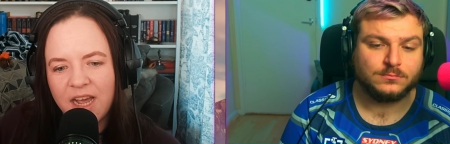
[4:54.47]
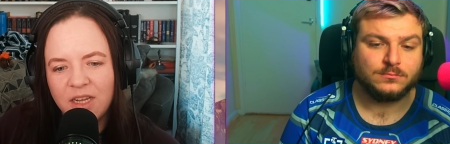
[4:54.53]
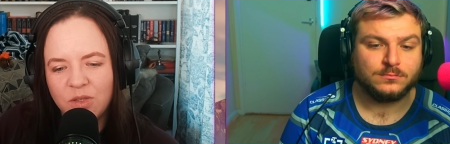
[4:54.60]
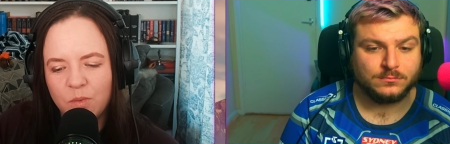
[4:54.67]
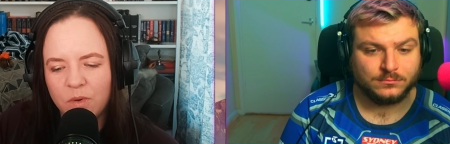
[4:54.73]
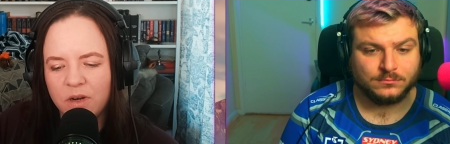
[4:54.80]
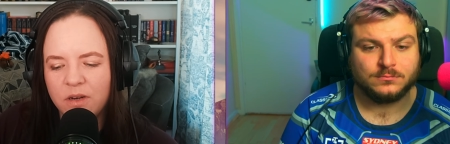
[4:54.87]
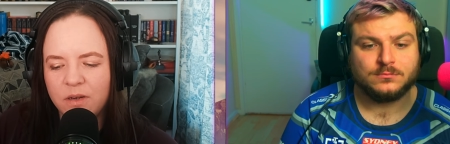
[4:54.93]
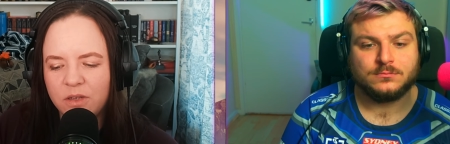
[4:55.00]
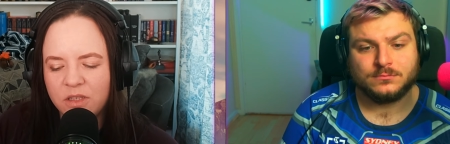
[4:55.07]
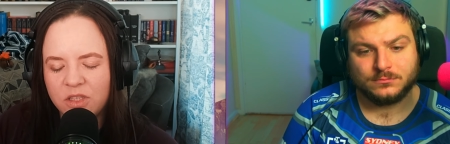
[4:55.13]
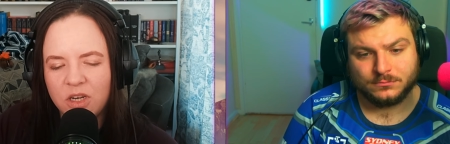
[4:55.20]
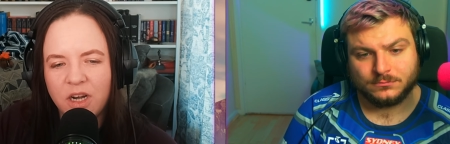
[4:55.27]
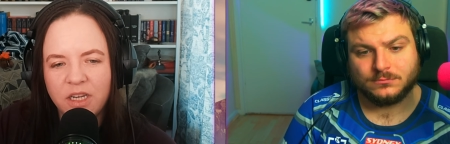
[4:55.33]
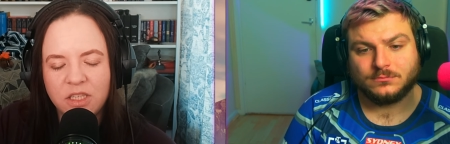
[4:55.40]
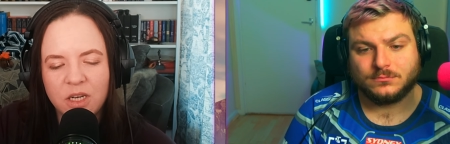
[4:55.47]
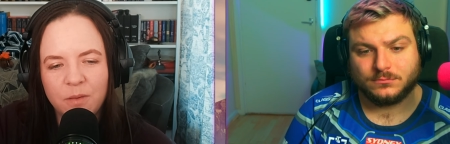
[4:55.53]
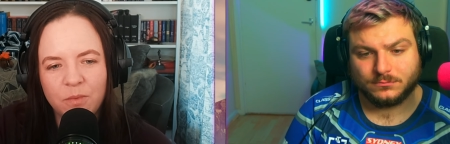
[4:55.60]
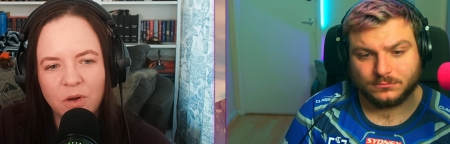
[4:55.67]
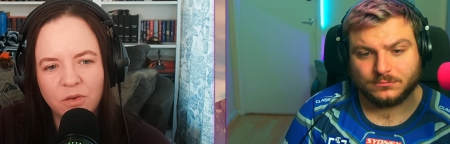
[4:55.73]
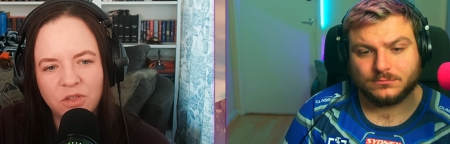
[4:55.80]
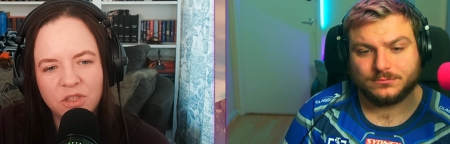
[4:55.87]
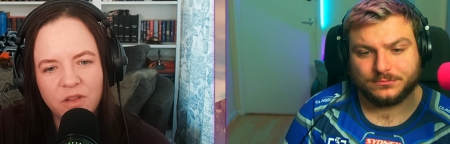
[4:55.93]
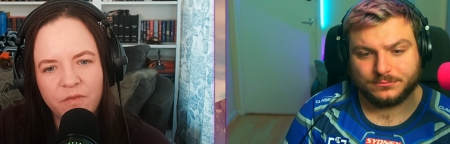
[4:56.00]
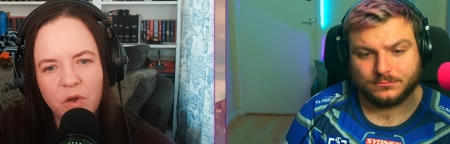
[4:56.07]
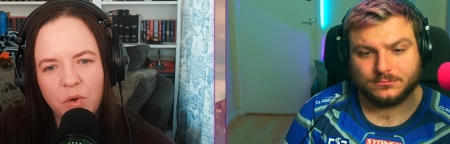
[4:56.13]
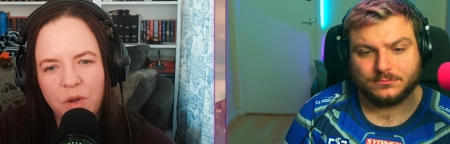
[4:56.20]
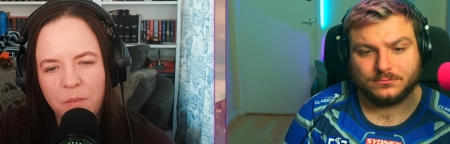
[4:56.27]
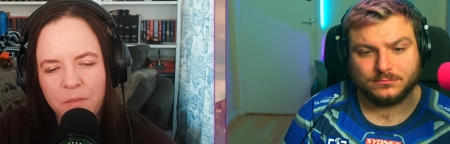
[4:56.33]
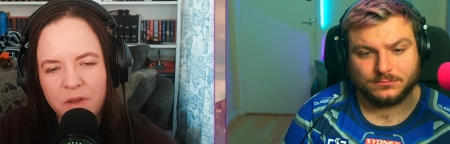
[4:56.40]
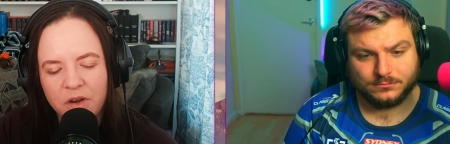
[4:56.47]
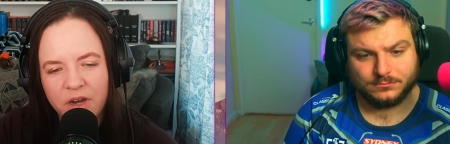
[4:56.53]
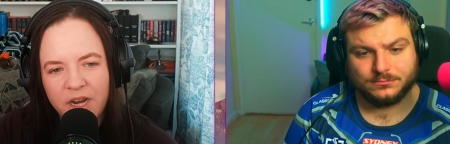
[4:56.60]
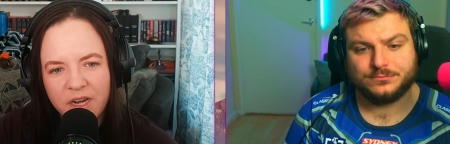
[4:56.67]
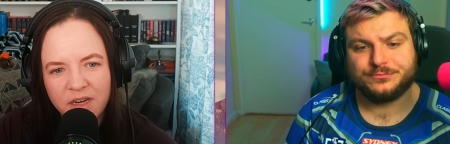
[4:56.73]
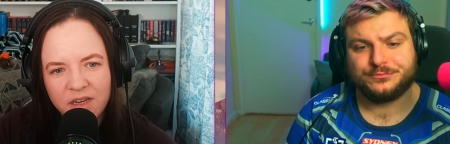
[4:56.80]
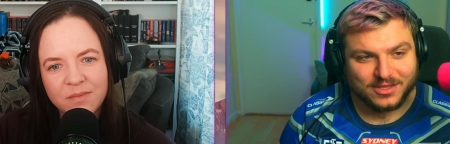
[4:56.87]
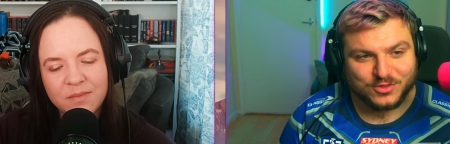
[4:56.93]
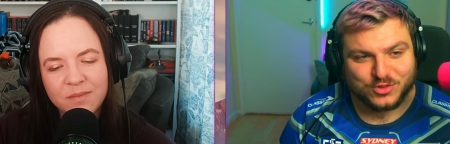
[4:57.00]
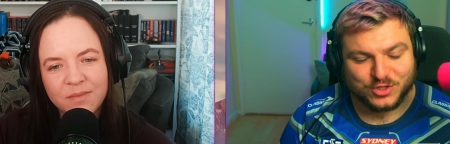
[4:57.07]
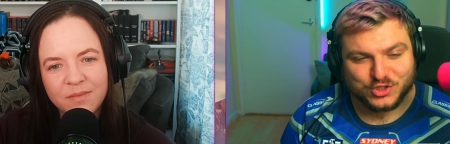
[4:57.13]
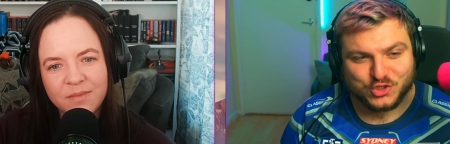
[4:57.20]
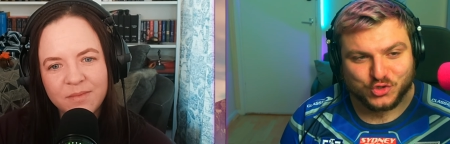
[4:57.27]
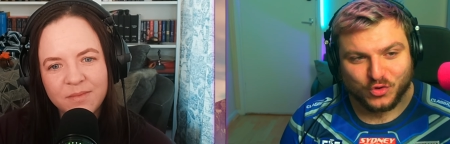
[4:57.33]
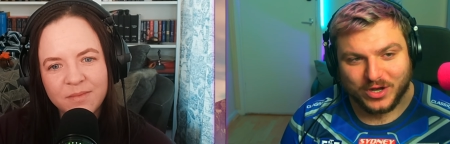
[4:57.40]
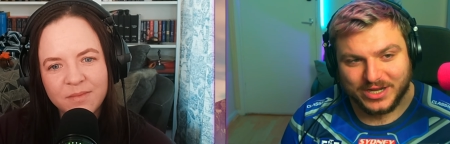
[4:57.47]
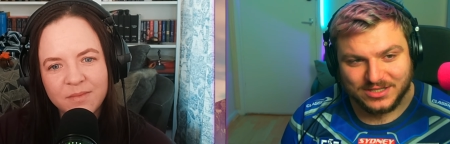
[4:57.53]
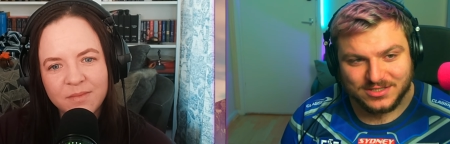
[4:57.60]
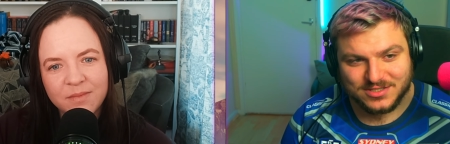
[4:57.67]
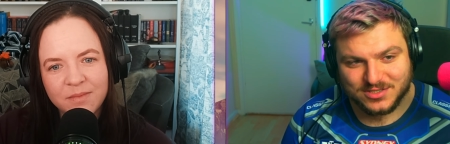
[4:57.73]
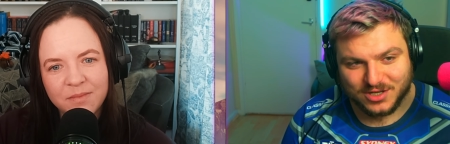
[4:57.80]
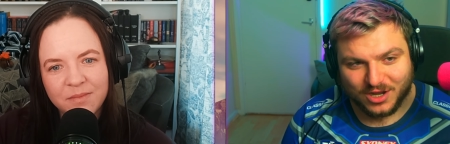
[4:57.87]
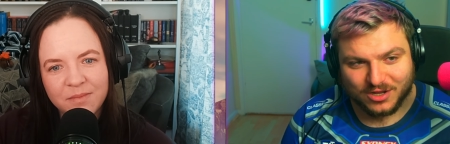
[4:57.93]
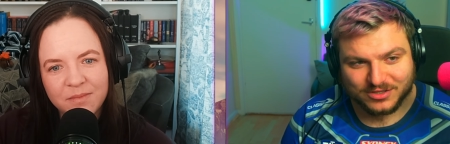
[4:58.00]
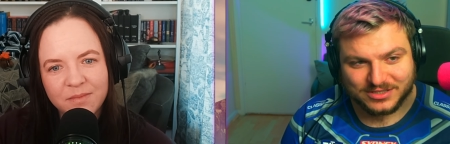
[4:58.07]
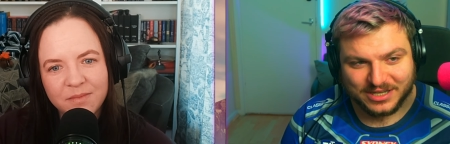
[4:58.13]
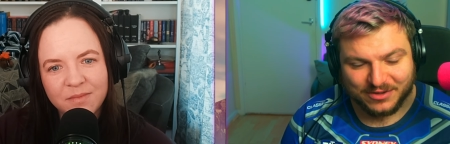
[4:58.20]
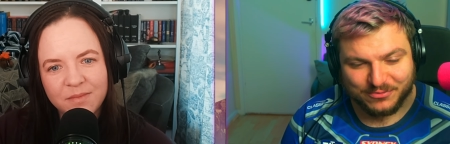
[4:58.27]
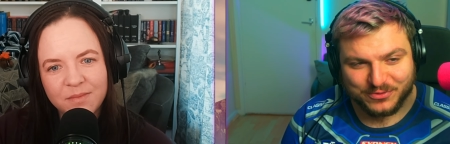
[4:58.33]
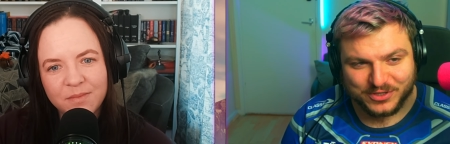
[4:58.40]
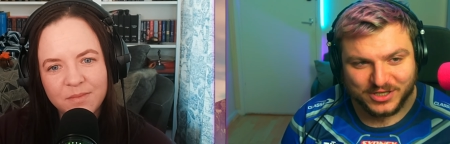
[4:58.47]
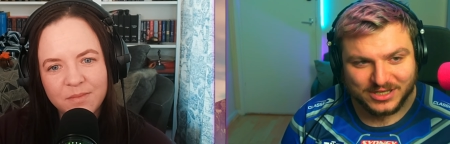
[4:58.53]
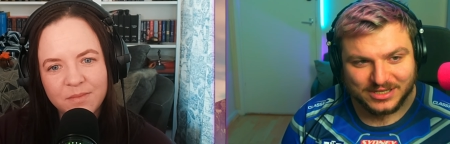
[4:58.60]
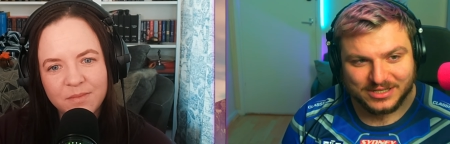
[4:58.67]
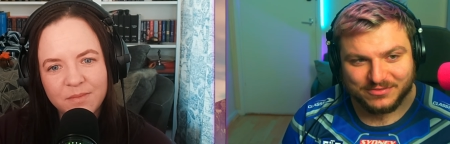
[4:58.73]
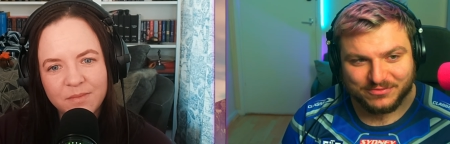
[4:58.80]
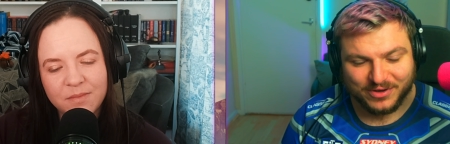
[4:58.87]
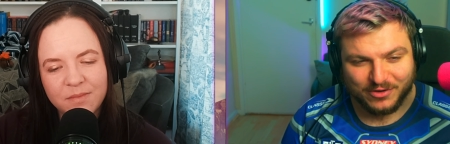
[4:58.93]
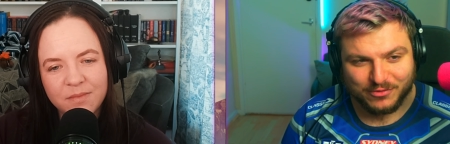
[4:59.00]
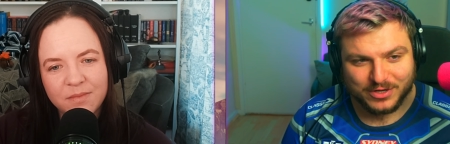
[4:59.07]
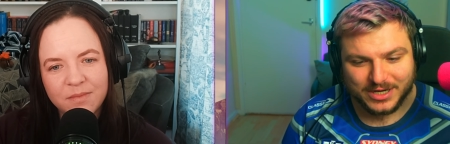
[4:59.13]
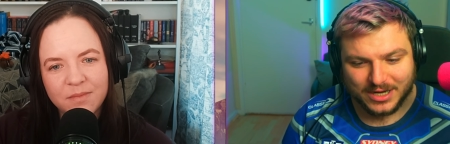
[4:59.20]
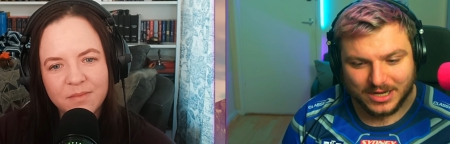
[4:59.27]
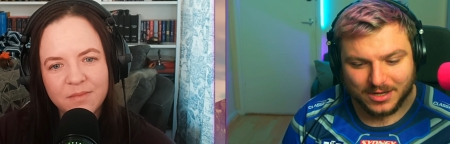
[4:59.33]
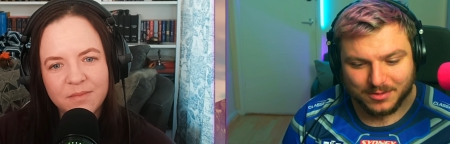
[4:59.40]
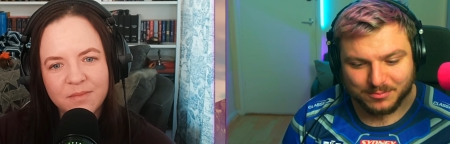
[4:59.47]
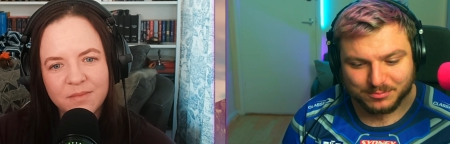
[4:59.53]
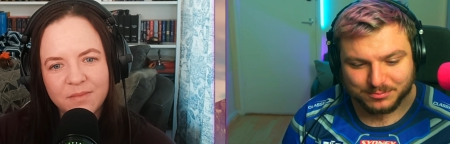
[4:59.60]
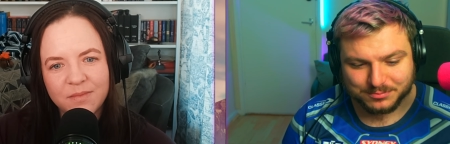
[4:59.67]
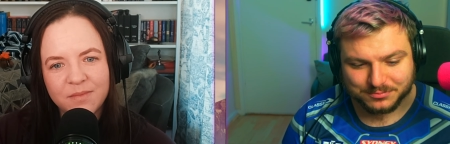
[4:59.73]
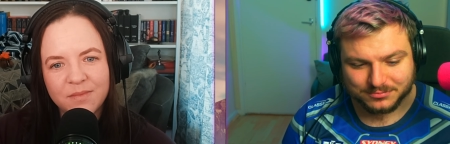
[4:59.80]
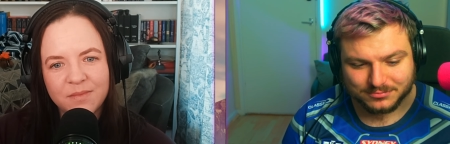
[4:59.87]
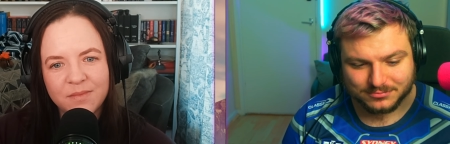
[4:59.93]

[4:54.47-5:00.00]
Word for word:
Speaker 1: as we're starting to approach the voting period?
Speaker 2: The traits are definitely very um,